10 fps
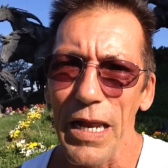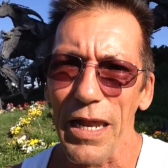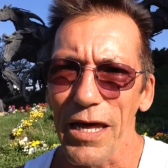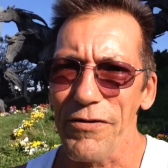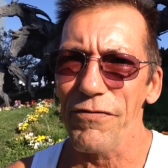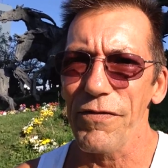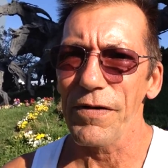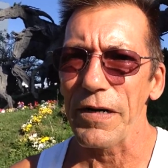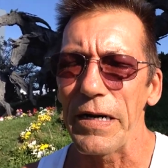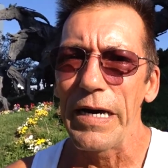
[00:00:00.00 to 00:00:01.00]
life,
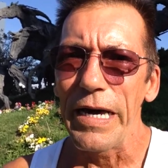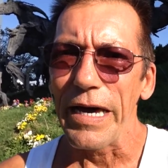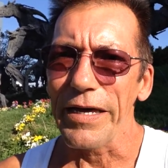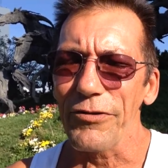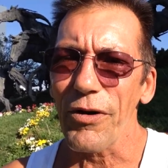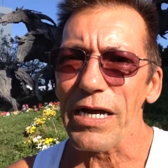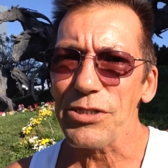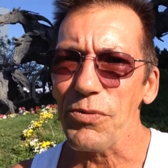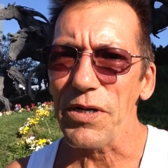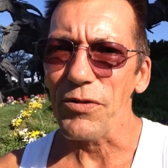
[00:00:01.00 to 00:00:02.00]
uh, and they're
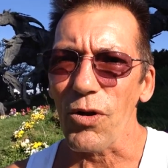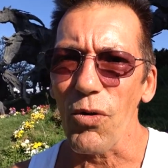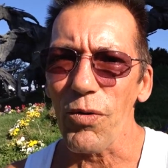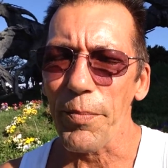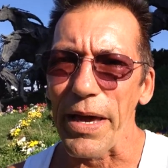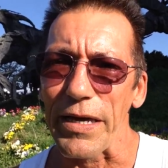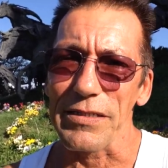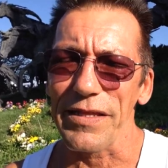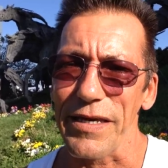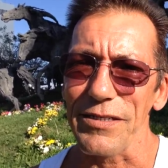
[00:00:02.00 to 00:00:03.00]
actually one of the lower paying
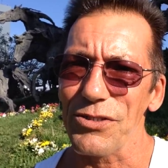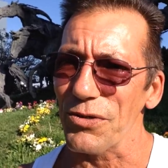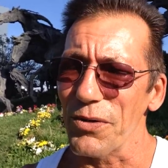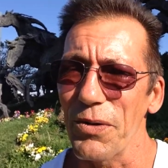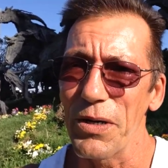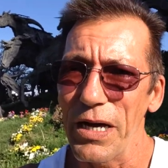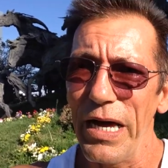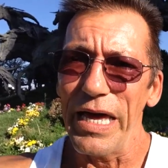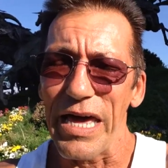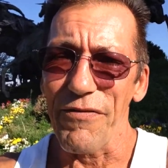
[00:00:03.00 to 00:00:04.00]
things. So,
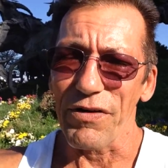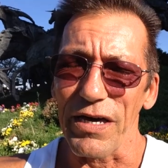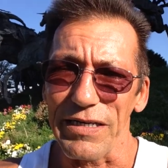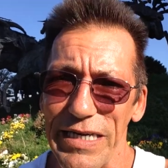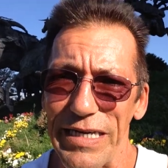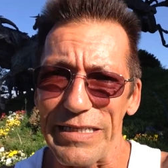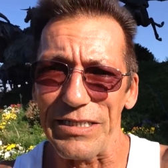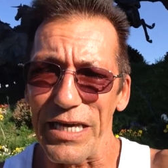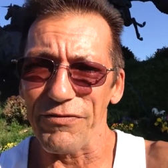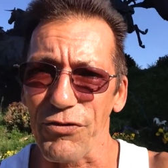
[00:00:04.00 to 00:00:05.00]
if
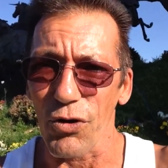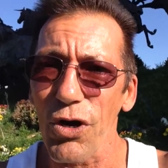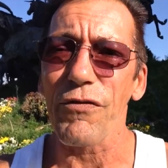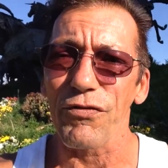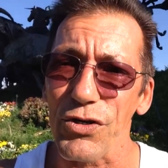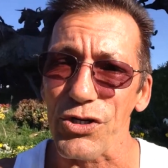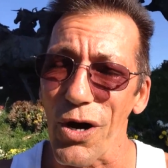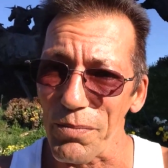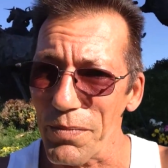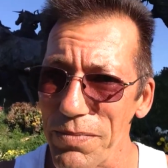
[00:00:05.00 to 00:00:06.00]
if you're looking for a
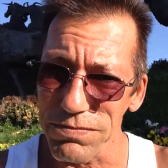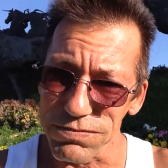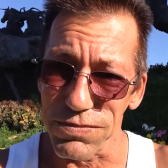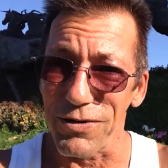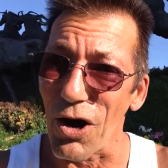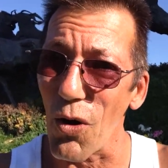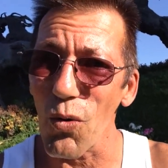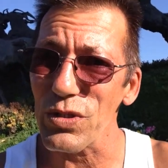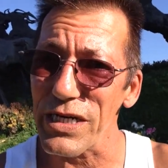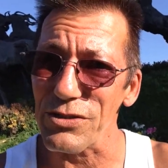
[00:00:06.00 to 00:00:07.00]
job, a
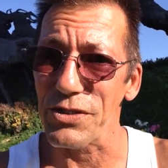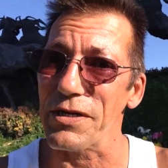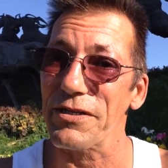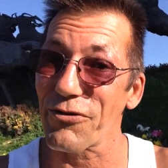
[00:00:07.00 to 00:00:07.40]
hotel's not the